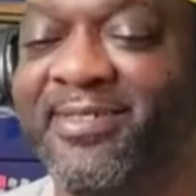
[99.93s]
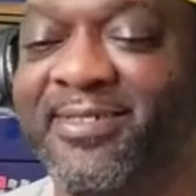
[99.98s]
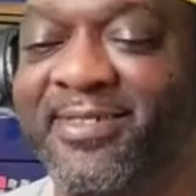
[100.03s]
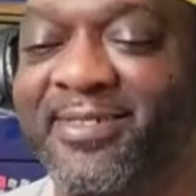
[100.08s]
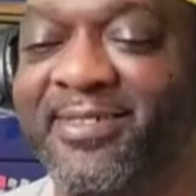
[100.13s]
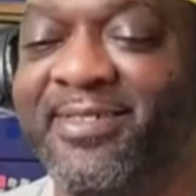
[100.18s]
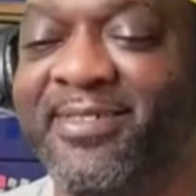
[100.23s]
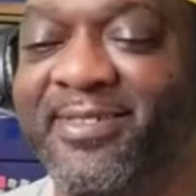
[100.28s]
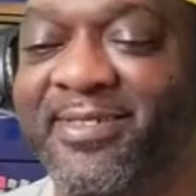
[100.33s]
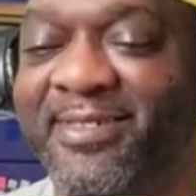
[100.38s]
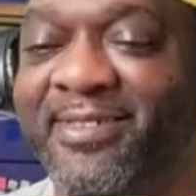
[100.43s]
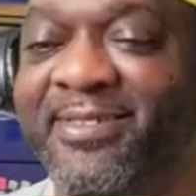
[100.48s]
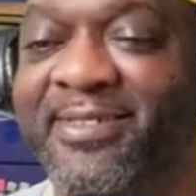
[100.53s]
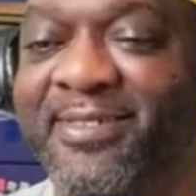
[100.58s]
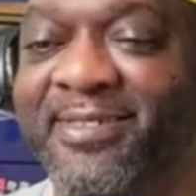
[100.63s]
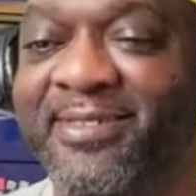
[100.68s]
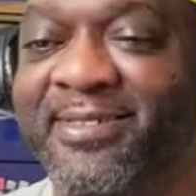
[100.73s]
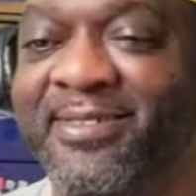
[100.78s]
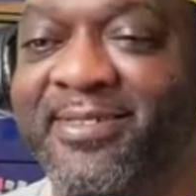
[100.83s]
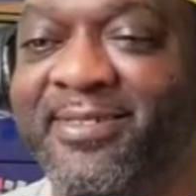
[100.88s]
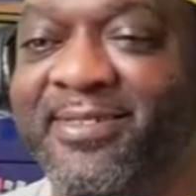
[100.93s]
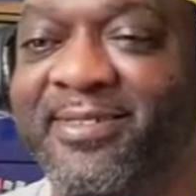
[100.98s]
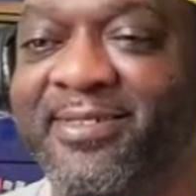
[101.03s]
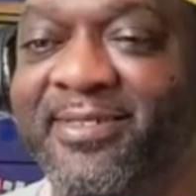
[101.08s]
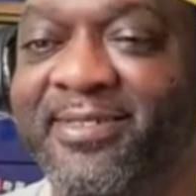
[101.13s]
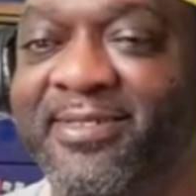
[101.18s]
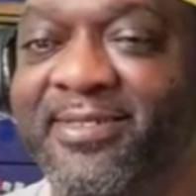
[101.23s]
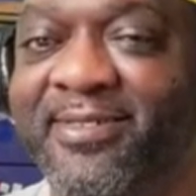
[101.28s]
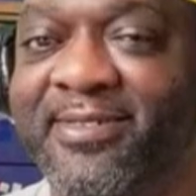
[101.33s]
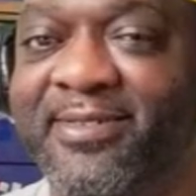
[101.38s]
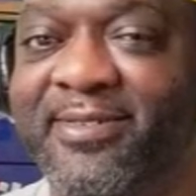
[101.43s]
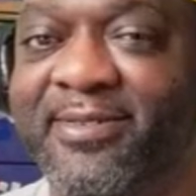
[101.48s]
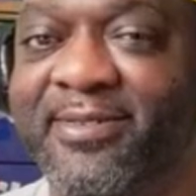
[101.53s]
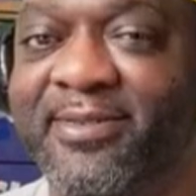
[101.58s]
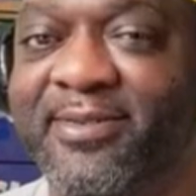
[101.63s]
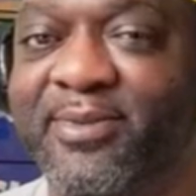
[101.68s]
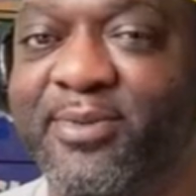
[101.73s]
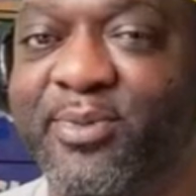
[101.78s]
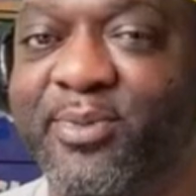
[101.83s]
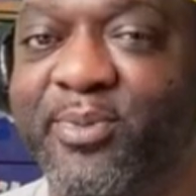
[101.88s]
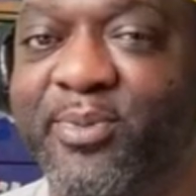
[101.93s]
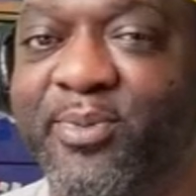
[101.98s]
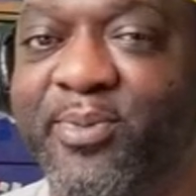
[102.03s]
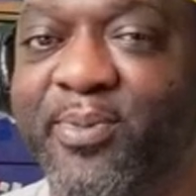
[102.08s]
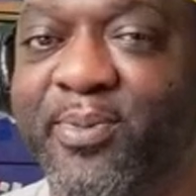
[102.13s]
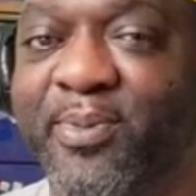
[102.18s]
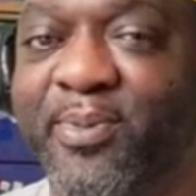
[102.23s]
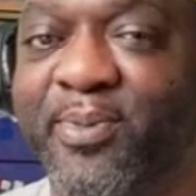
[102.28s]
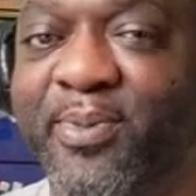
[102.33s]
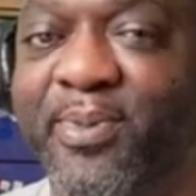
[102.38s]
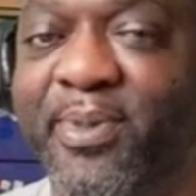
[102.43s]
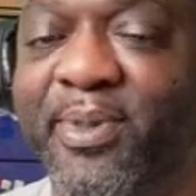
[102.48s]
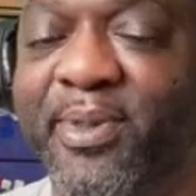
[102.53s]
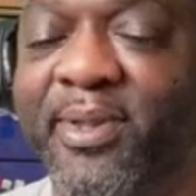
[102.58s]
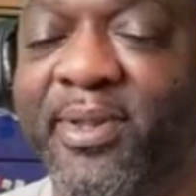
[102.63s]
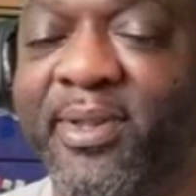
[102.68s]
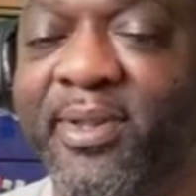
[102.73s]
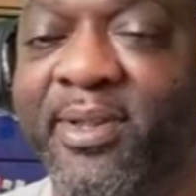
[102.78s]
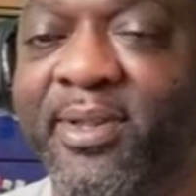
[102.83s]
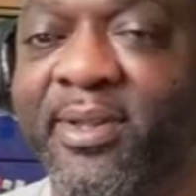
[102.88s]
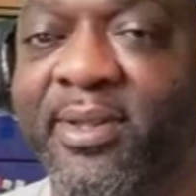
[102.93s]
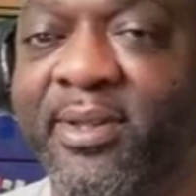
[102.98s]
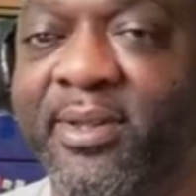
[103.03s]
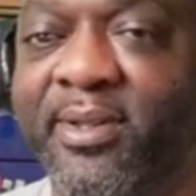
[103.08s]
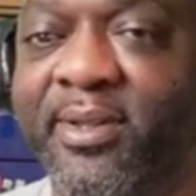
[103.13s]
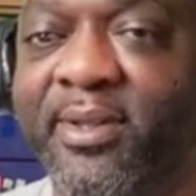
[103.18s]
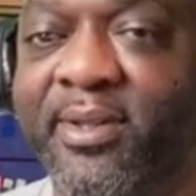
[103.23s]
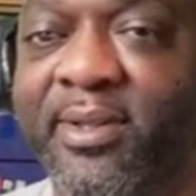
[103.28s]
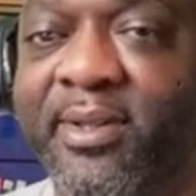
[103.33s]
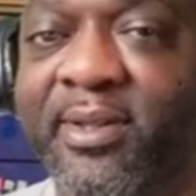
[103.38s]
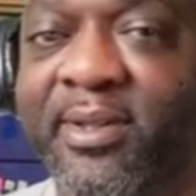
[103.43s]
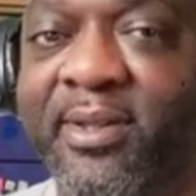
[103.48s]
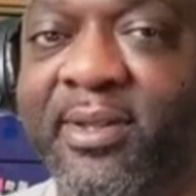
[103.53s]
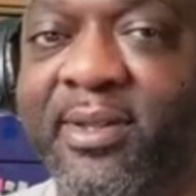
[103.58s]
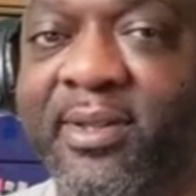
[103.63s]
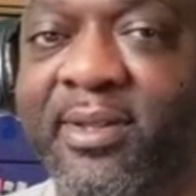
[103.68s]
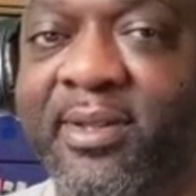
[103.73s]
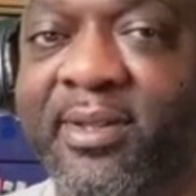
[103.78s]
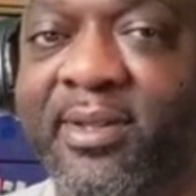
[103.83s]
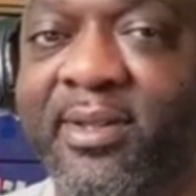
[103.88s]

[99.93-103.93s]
(silent)